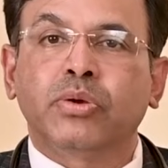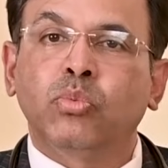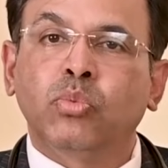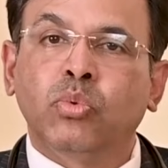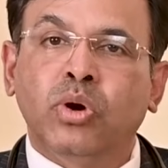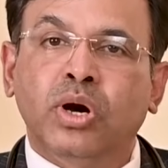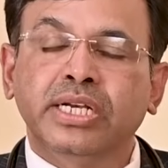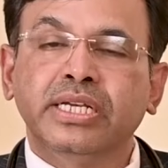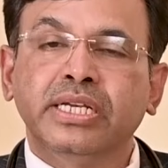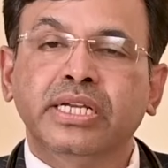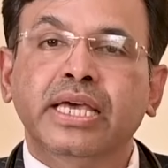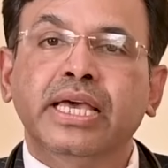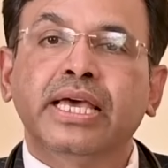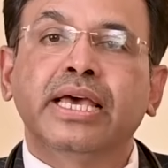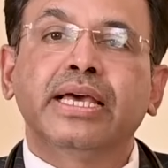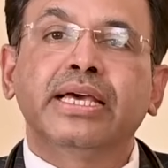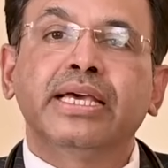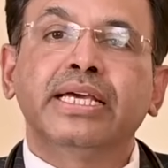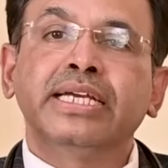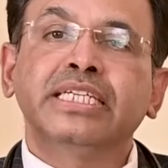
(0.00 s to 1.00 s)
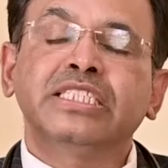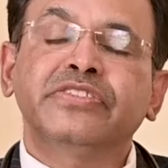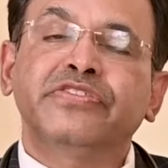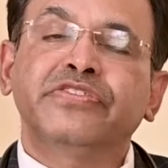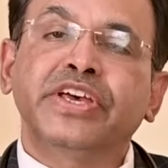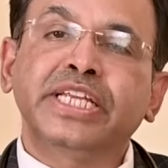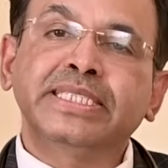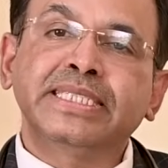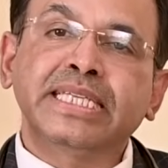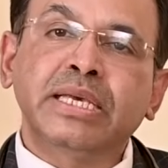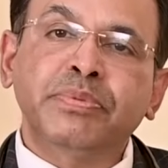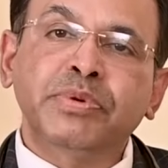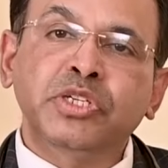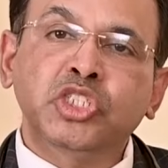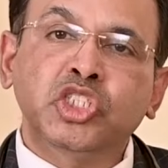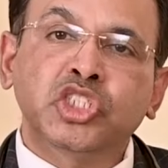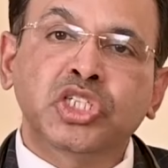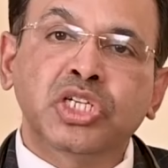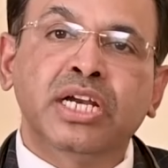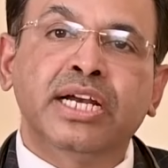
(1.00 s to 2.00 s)
One, it is very safe
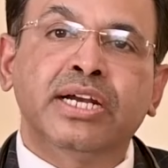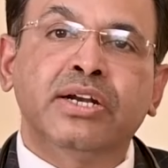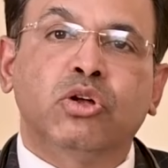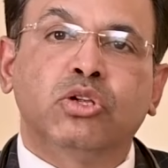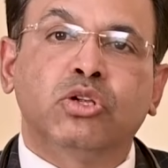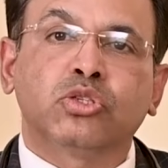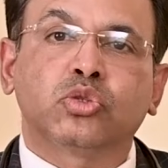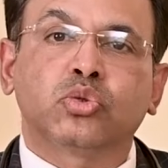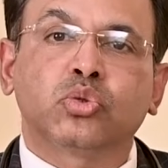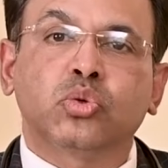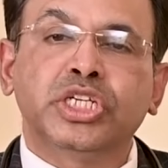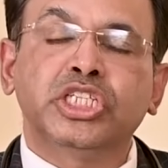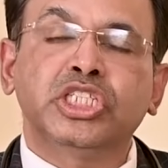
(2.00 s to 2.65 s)
in children also.